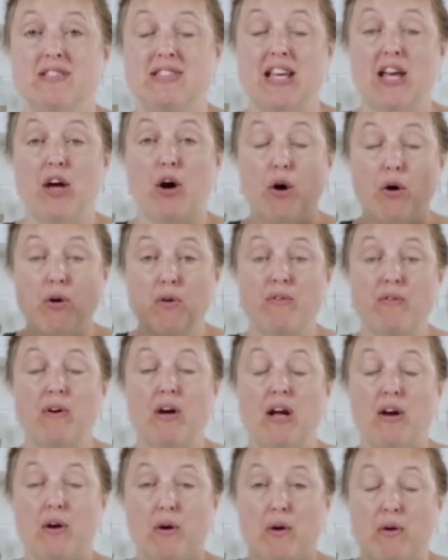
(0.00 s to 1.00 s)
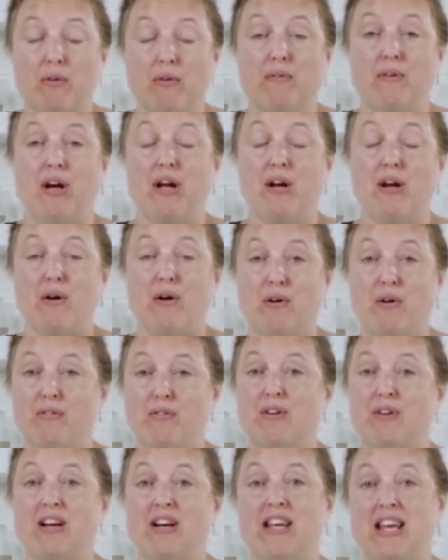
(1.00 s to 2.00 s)
to say over and over and
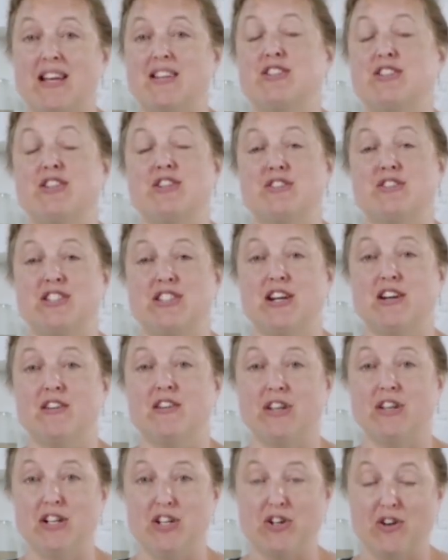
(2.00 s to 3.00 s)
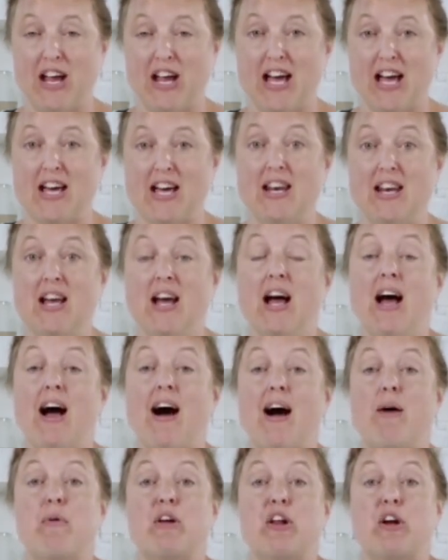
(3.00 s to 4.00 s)
over again to yourself in your head,
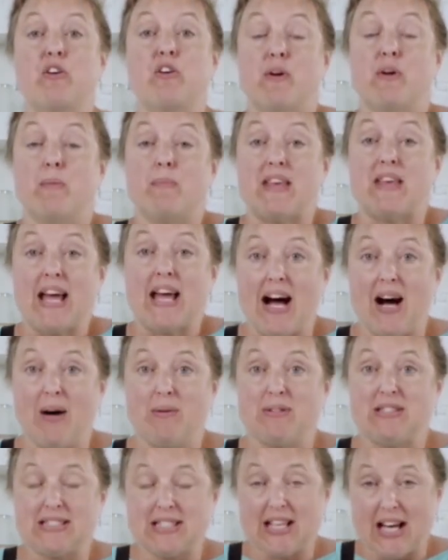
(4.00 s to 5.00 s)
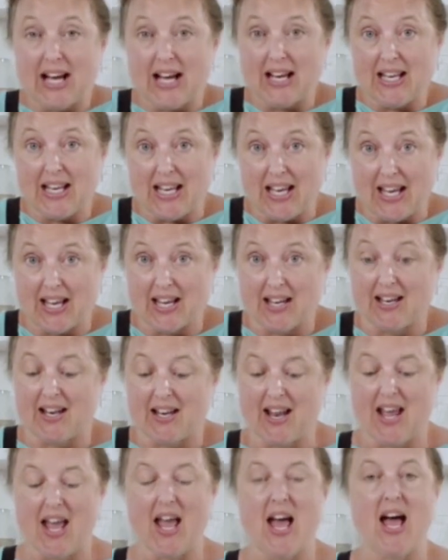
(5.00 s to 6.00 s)
I want to go from the outside
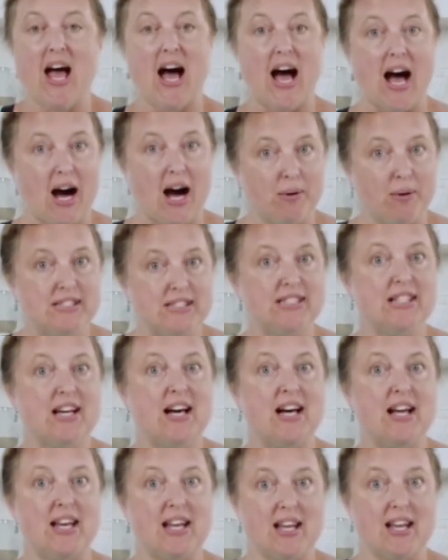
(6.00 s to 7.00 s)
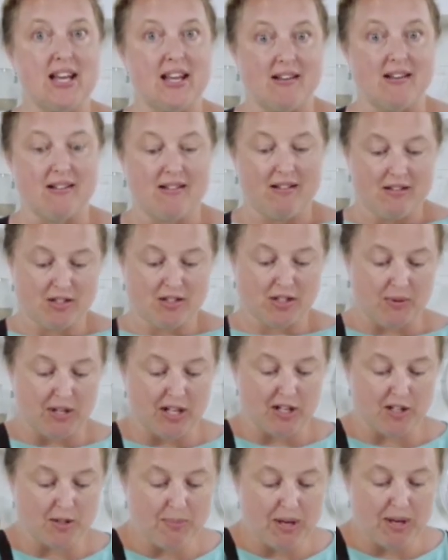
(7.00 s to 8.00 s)
in, outside in. So
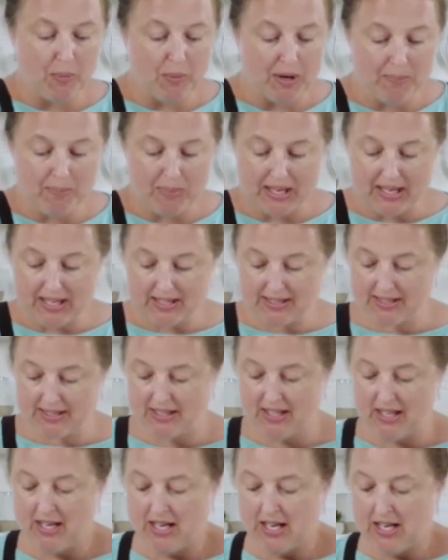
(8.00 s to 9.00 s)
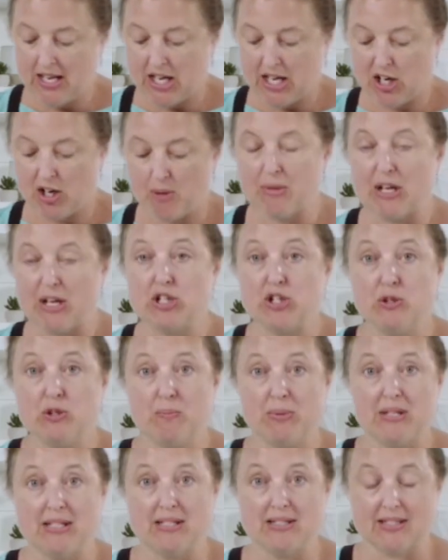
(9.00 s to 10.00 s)
here's my one piece, here are my two
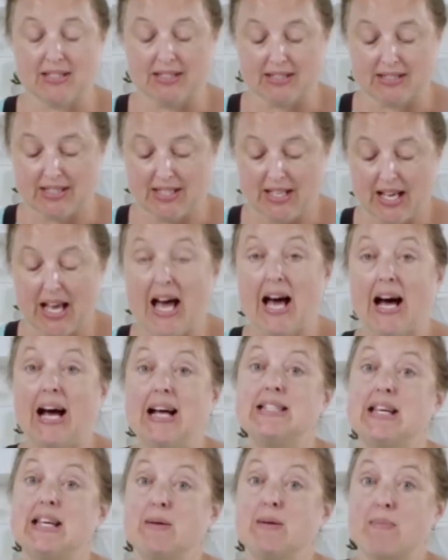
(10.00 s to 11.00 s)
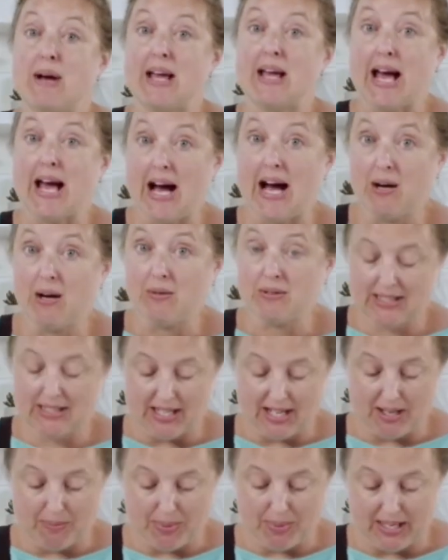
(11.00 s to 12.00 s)
pieces. I take my
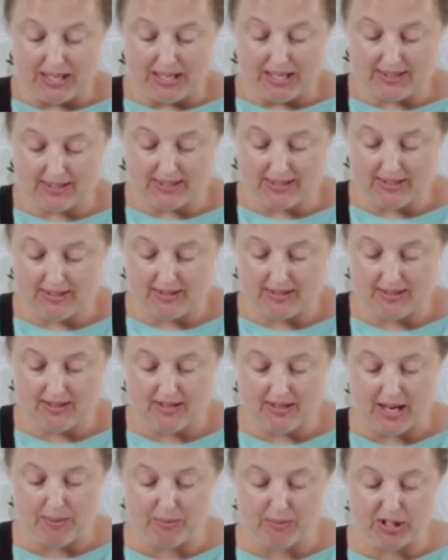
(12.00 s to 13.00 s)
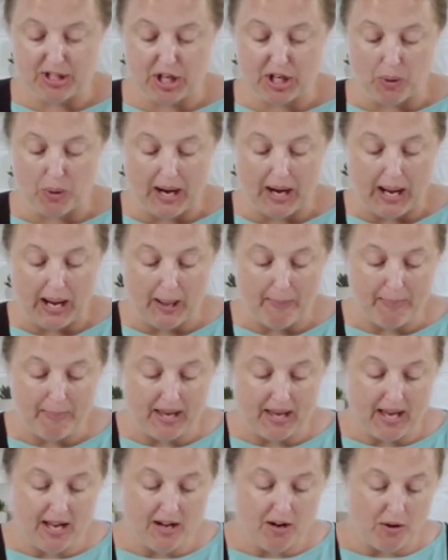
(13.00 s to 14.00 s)
outside piece, I'm going to go
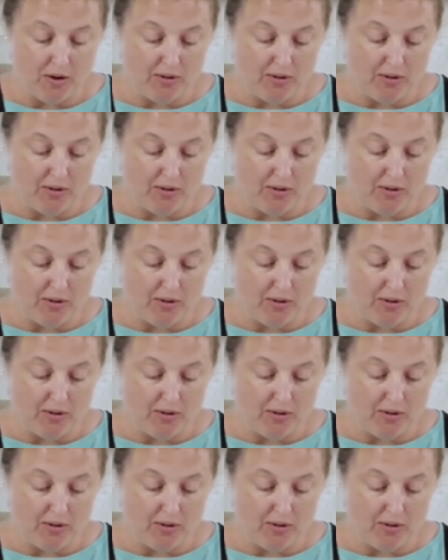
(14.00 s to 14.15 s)
up and